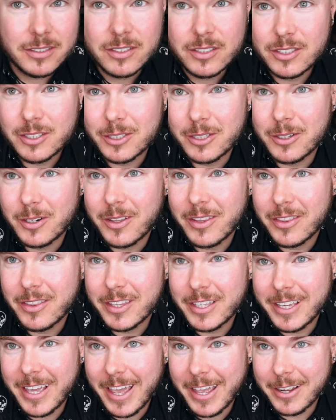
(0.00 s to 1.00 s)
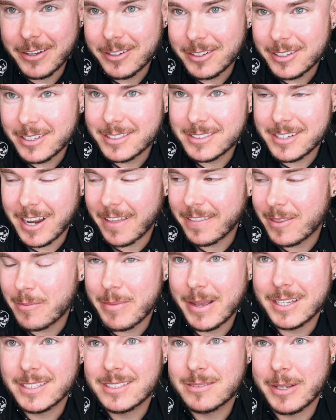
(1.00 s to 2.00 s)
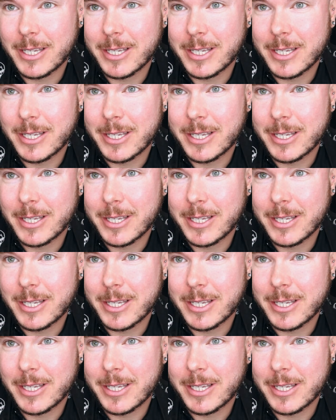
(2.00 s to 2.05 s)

so the angle is not the best.